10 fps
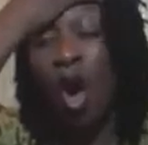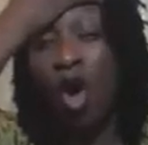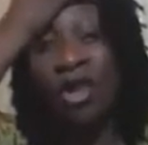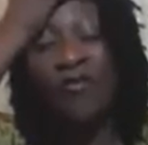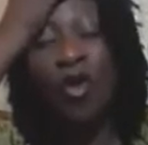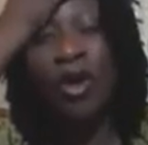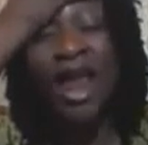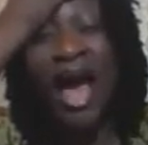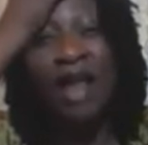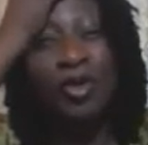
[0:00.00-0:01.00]
olive oil,
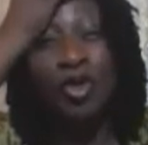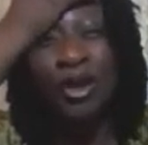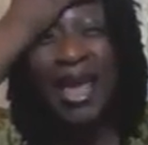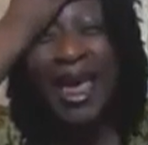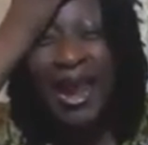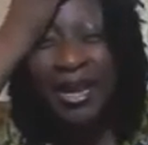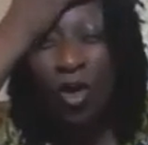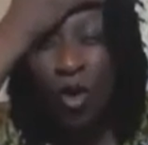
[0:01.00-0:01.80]
almond oil, any